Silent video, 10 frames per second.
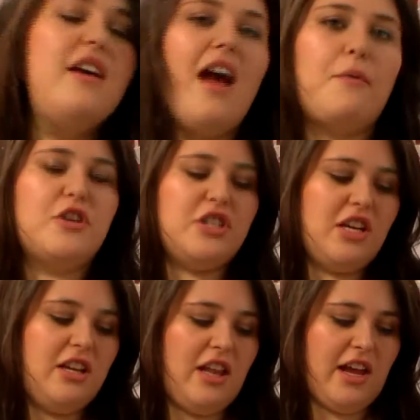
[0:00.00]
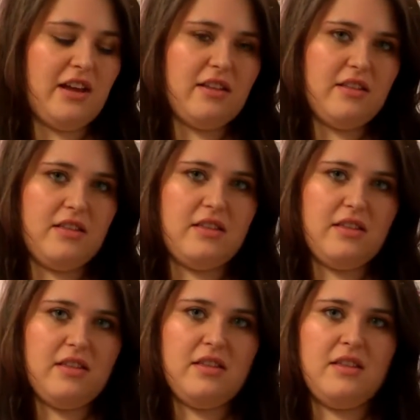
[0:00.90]
and we're just gonna like
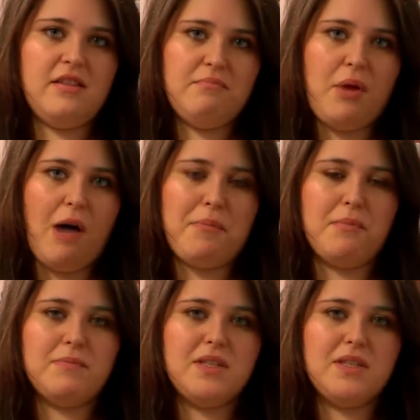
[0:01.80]
pop them,